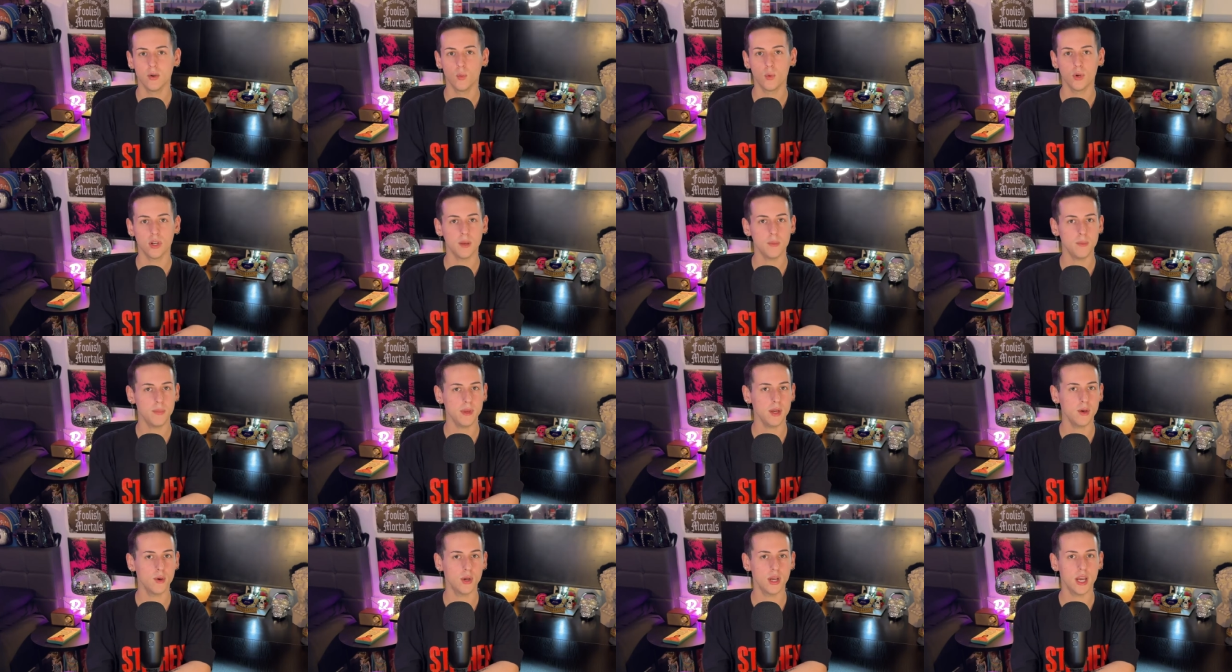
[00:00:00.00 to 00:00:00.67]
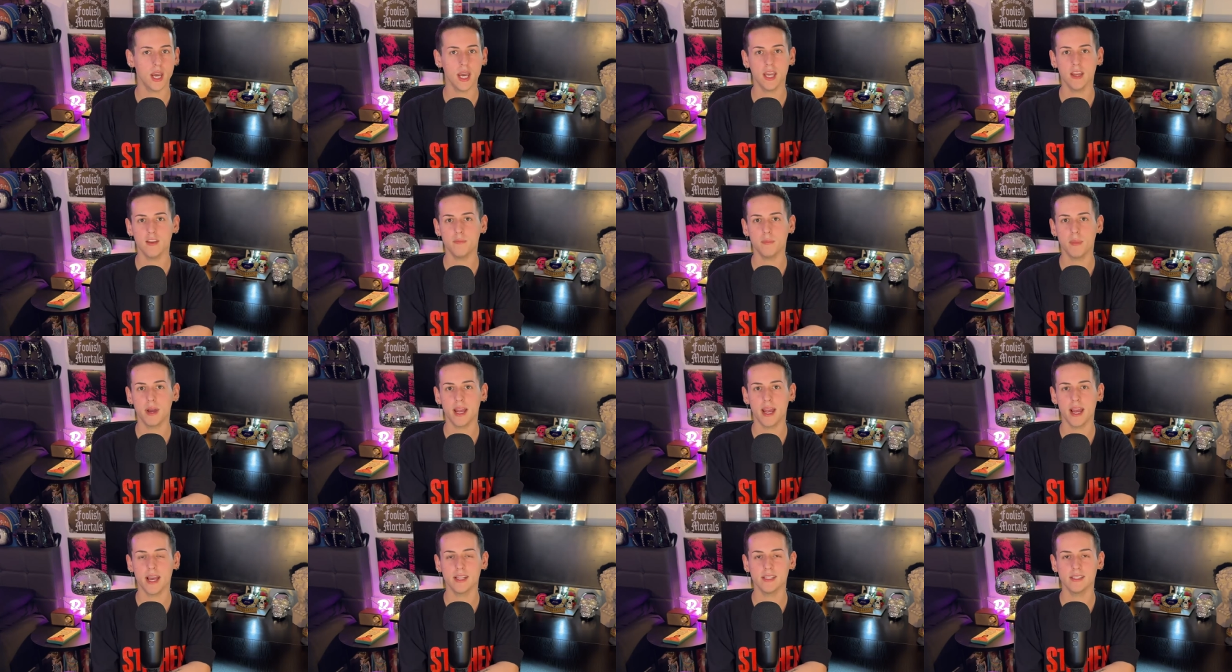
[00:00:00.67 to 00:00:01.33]
would it be okay if my
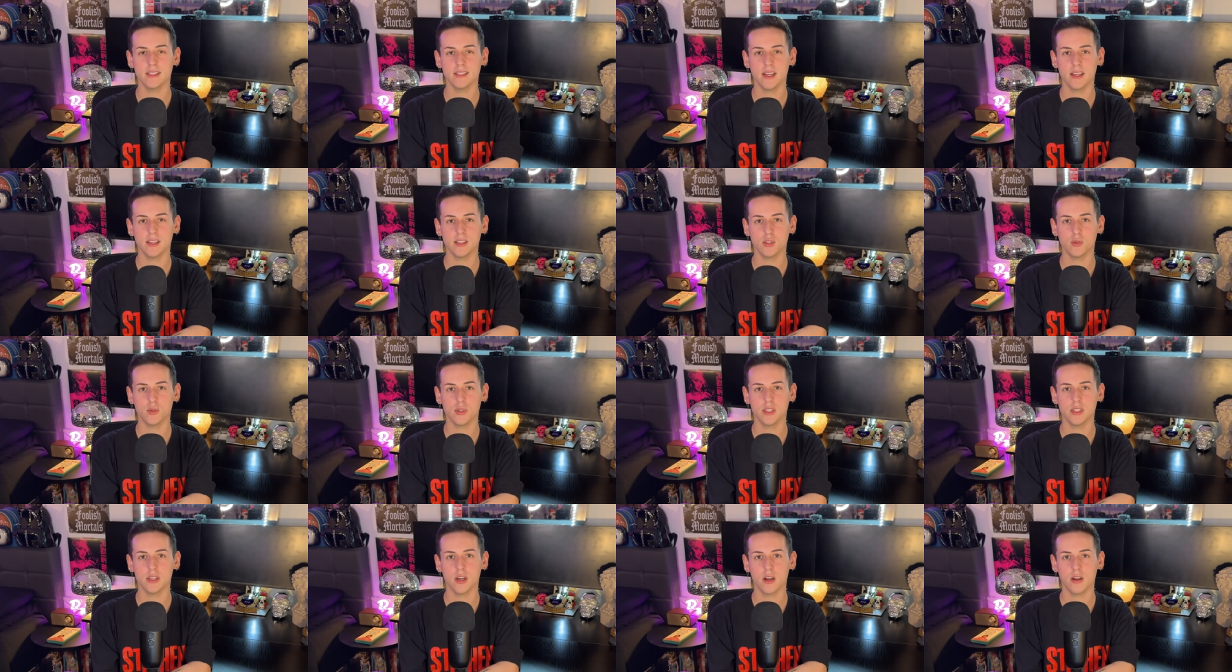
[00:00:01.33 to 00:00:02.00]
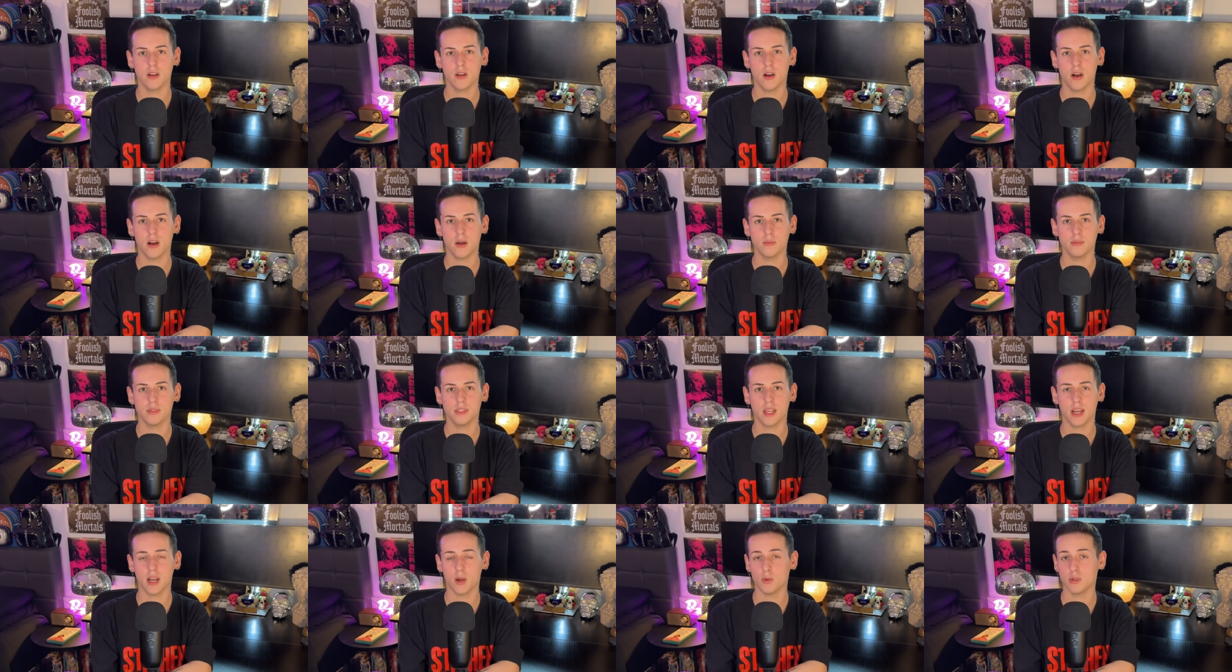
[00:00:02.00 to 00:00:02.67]
ancestry.com
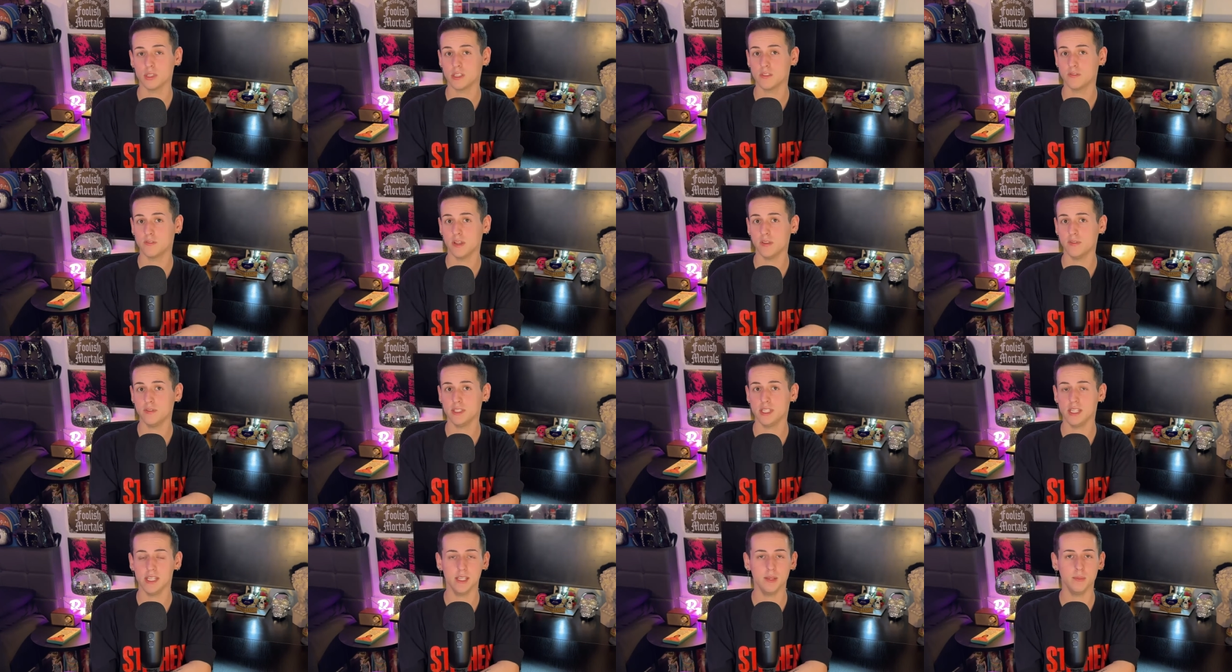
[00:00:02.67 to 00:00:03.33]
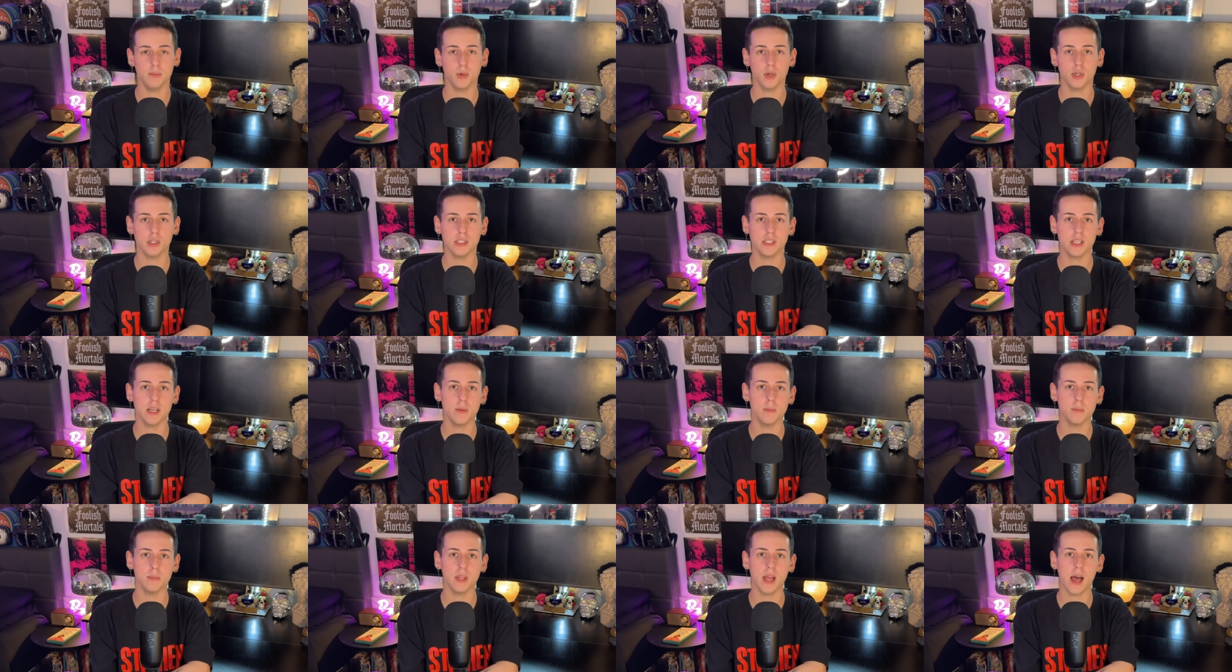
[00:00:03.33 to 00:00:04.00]
said I was
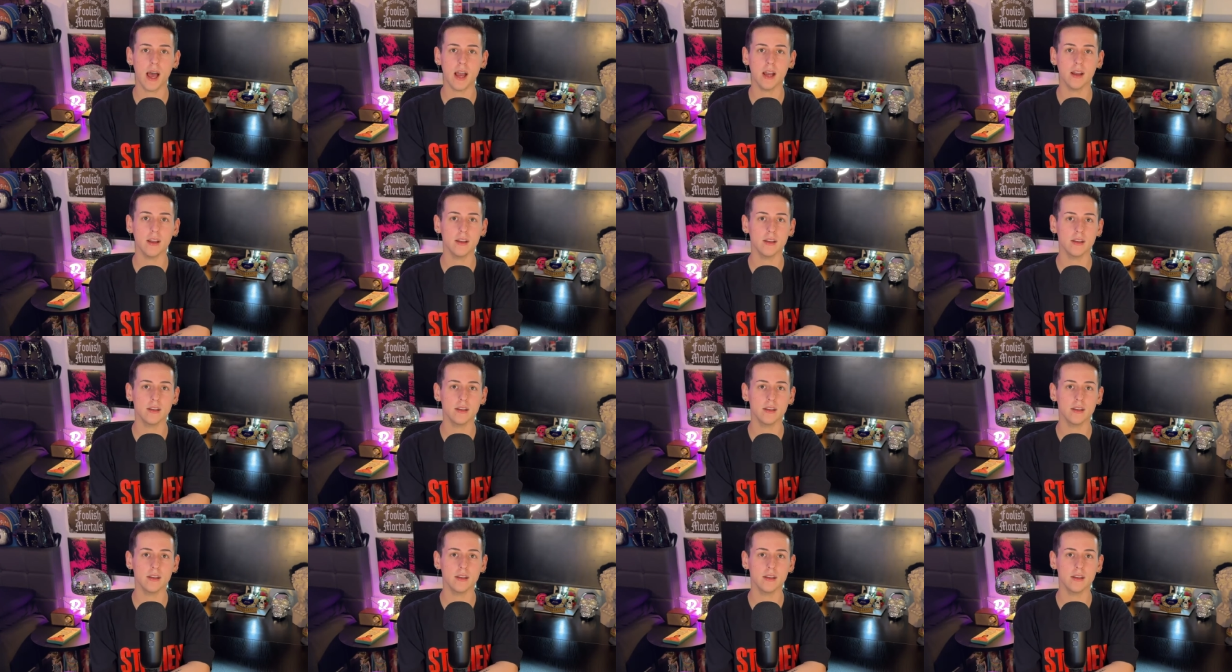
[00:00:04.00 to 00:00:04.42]
15% black?